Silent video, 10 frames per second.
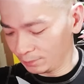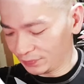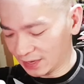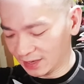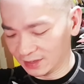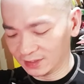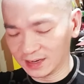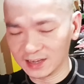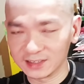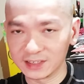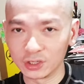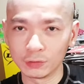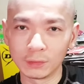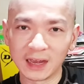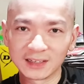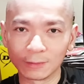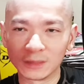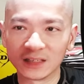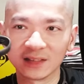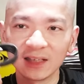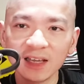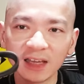Then there's a USB-C